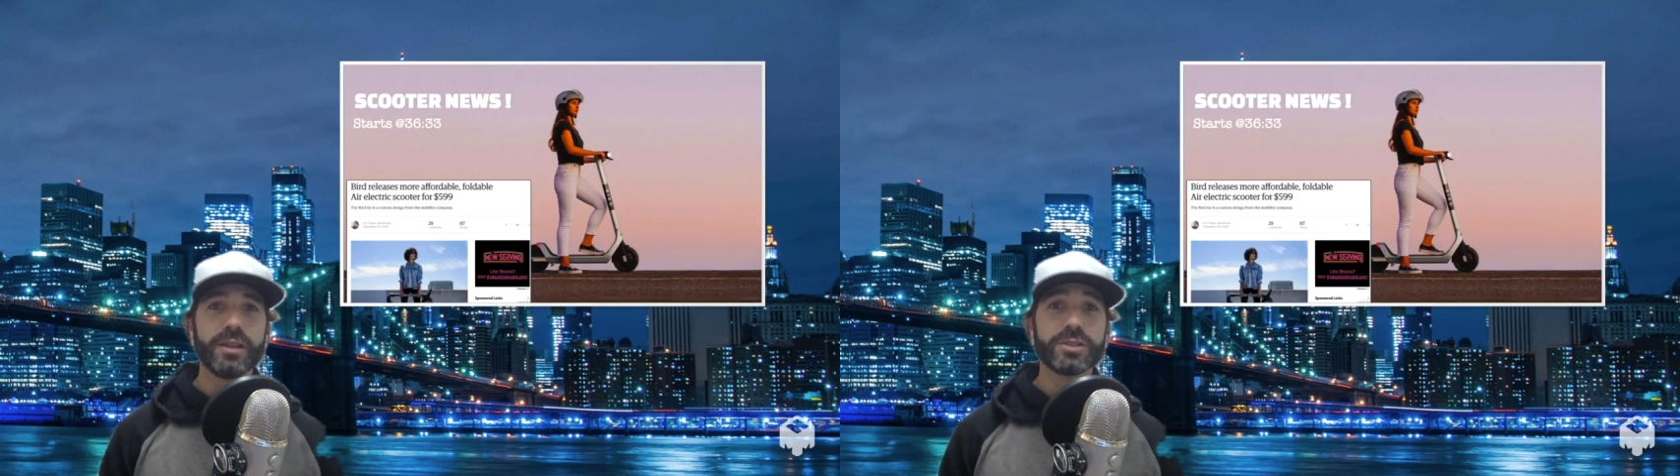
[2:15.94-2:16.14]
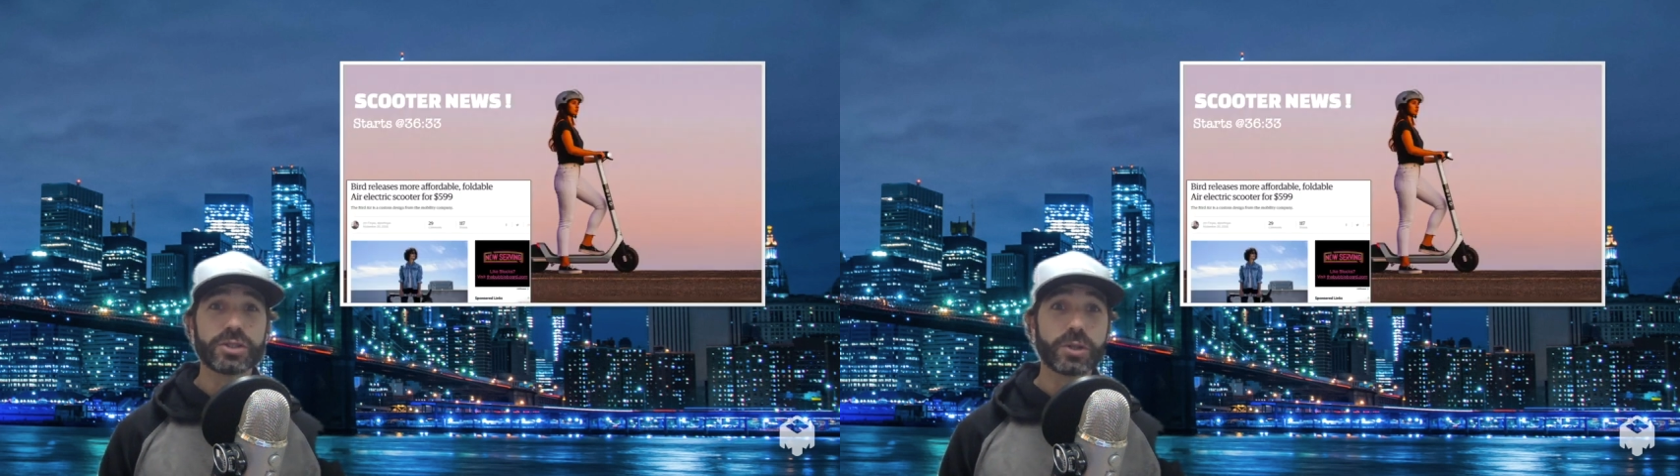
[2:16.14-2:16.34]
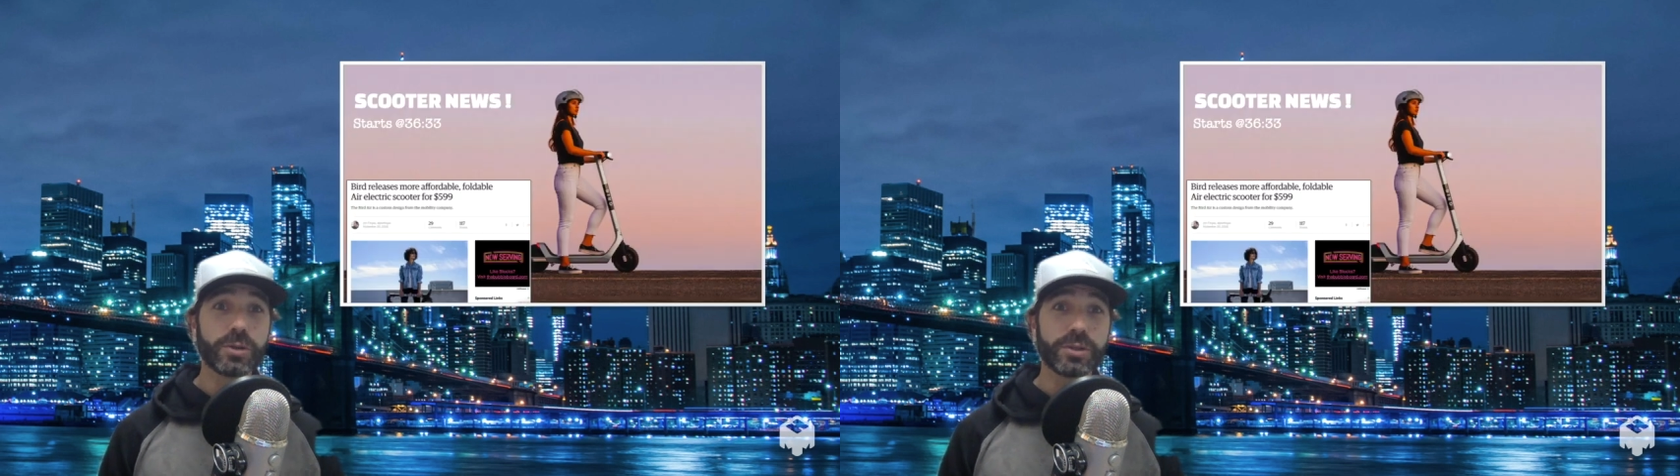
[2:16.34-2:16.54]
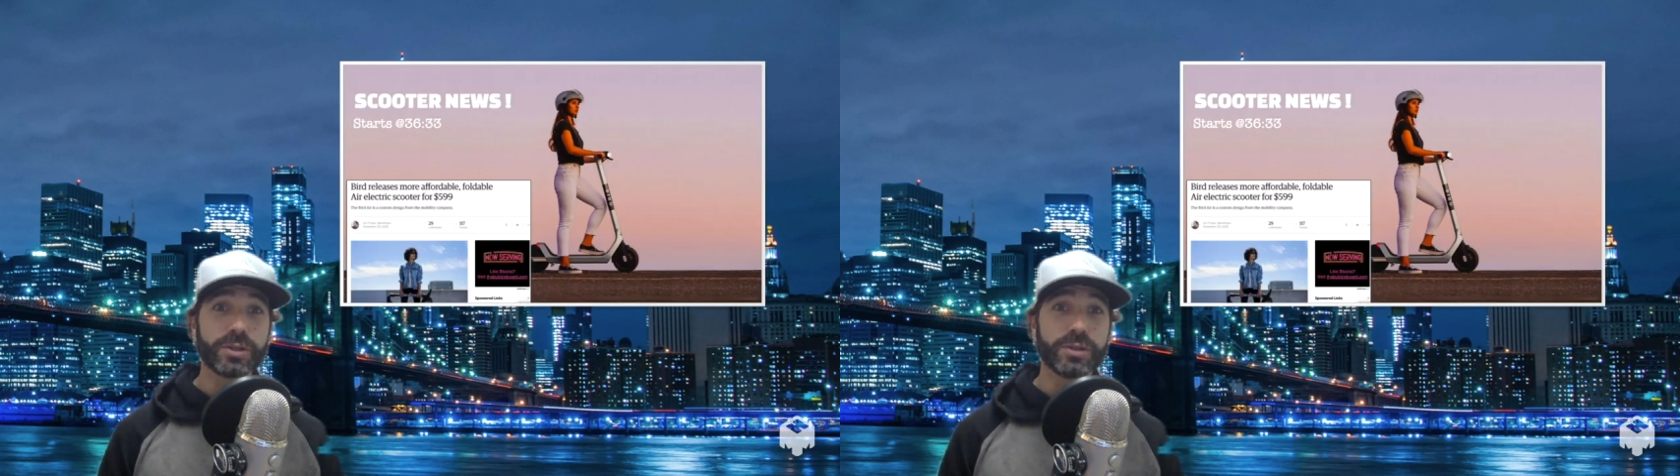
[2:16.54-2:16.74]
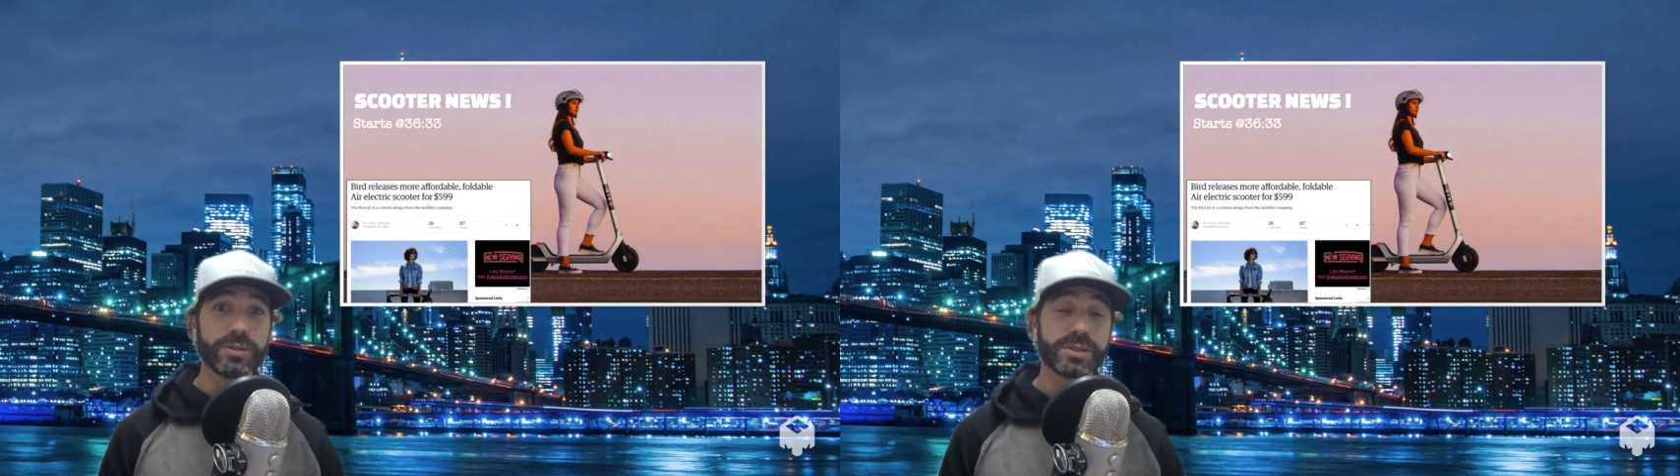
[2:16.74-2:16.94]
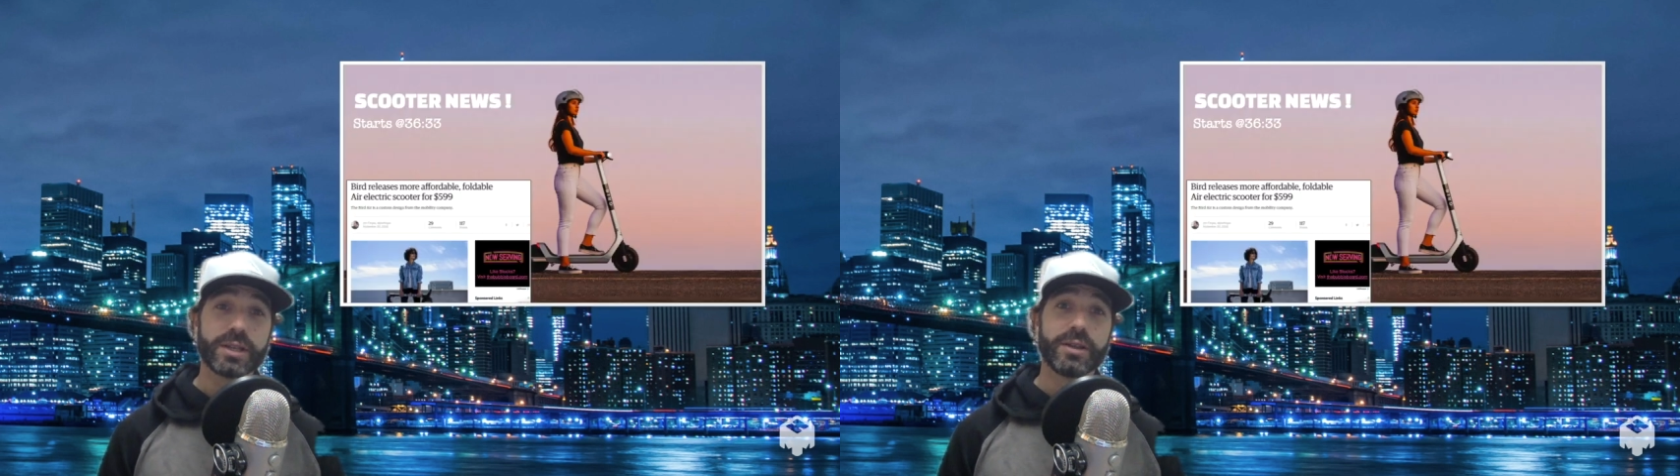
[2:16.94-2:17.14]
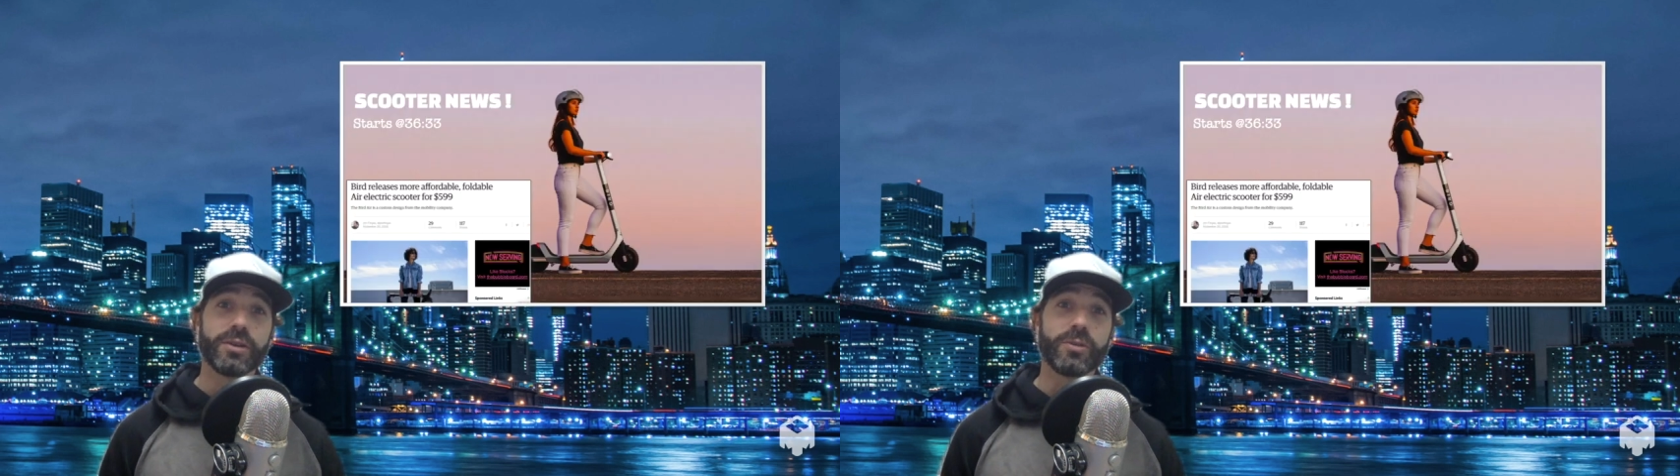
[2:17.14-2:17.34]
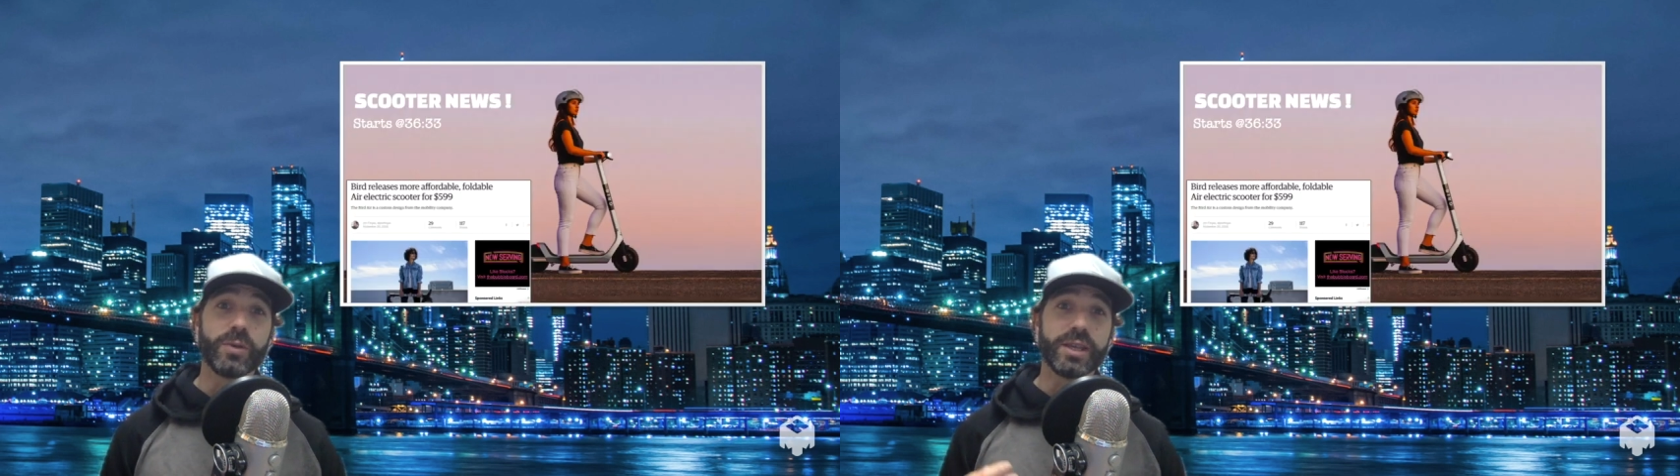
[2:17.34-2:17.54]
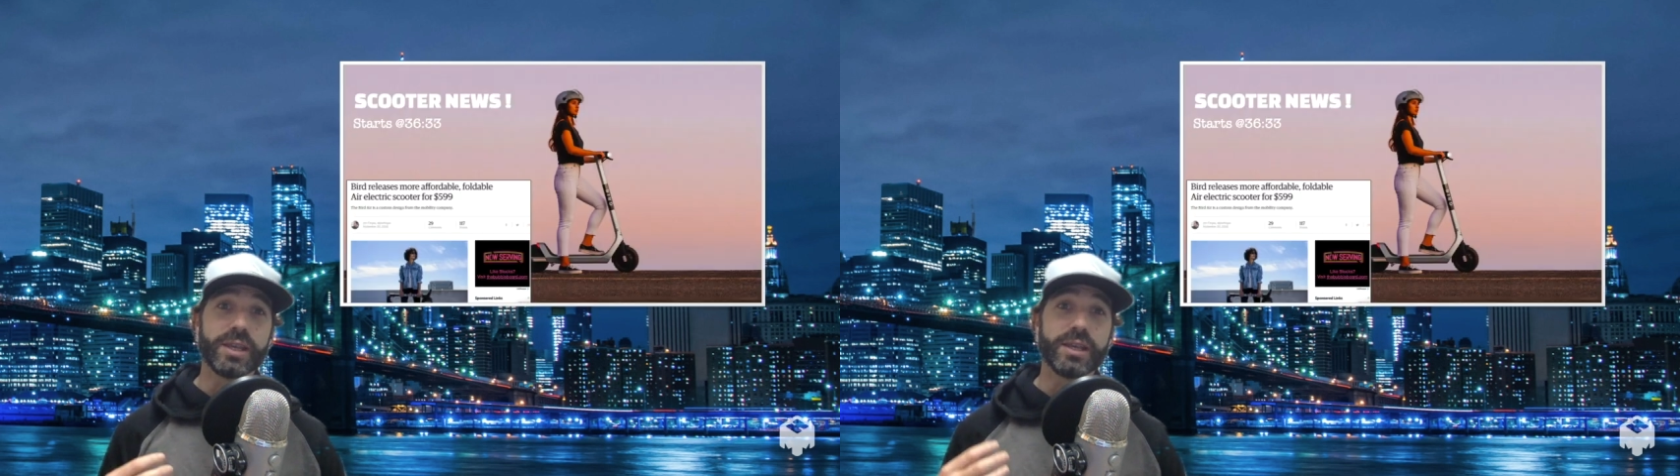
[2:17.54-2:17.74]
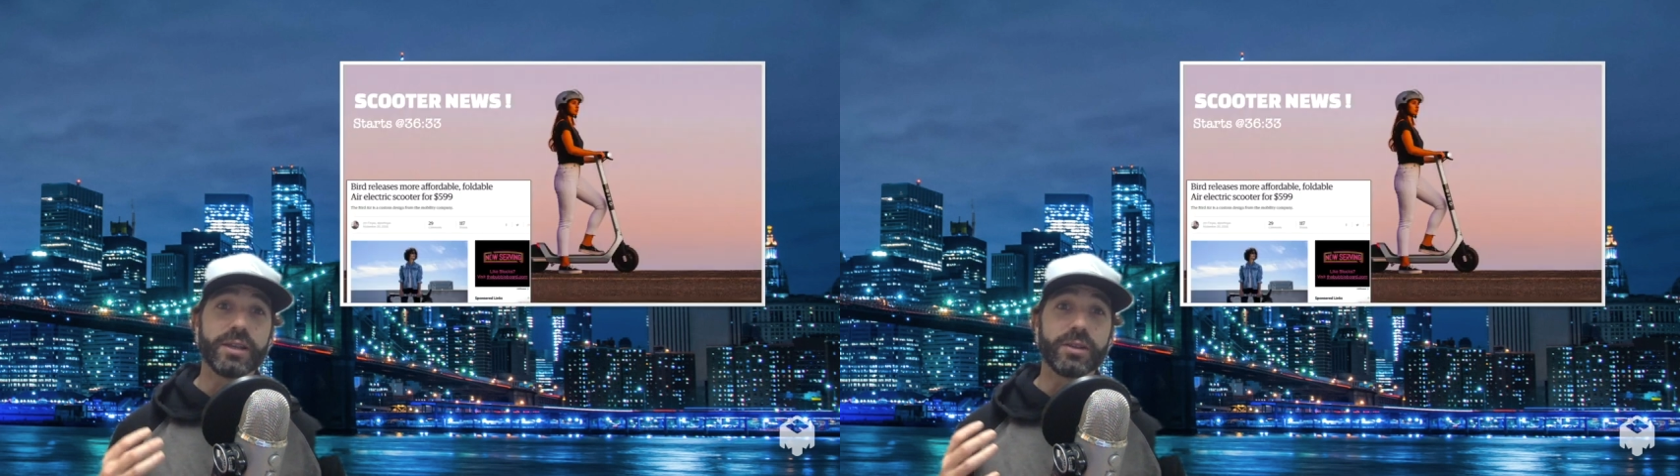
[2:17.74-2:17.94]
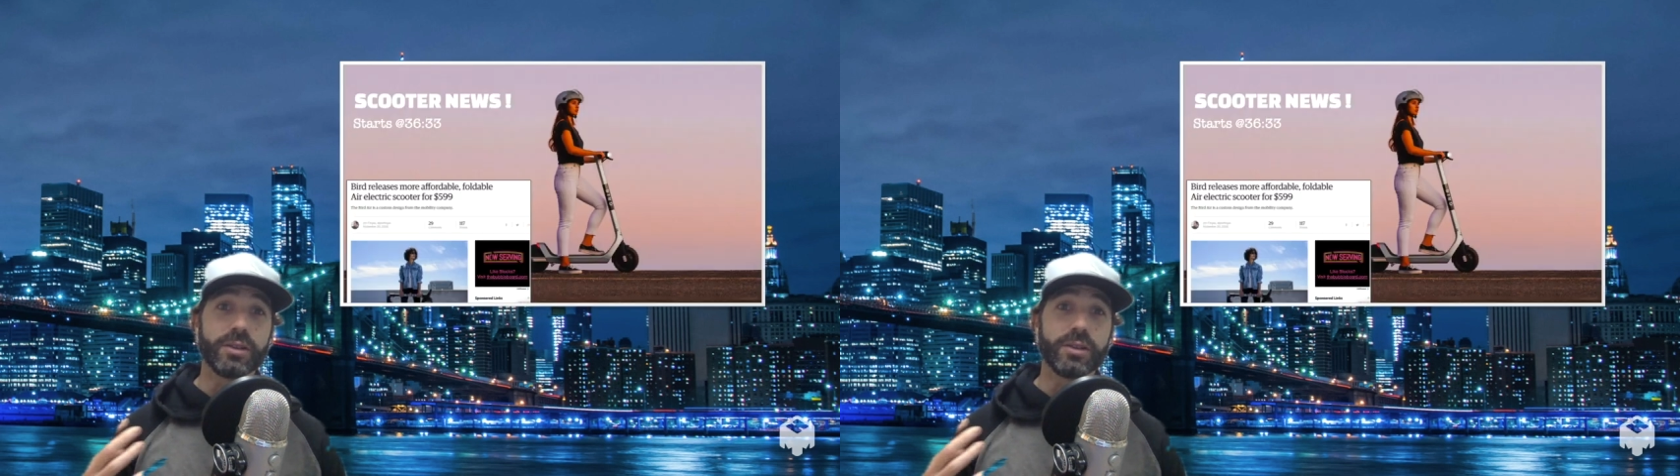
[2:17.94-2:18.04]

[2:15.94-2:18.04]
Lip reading: Scooter news. We